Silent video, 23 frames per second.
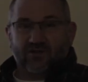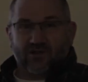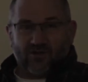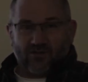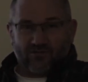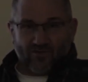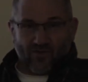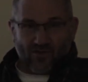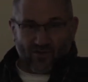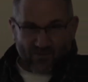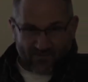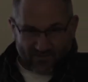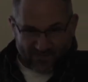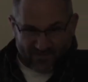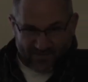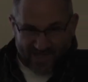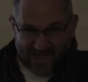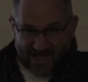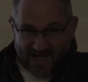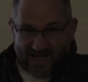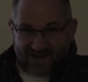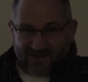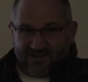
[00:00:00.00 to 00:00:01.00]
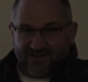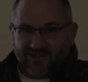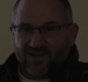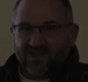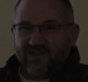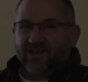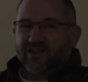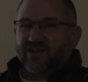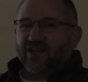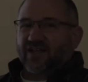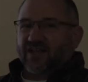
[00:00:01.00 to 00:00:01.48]
glove over that
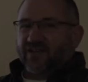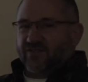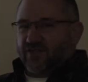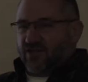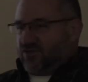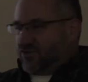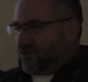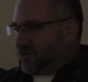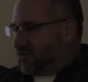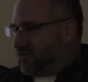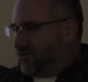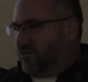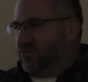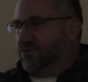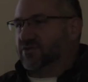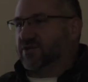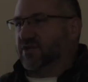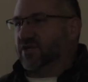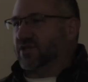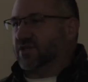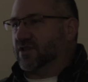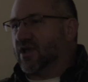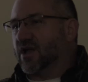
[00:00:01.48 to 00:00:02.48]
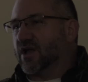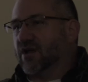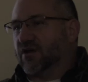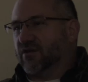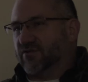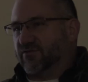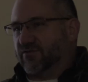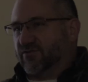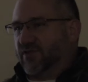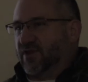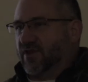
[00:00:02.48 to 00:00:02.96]
and then just use the
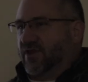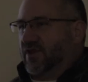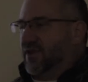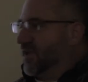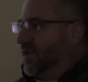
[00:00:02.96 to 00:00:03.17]
glove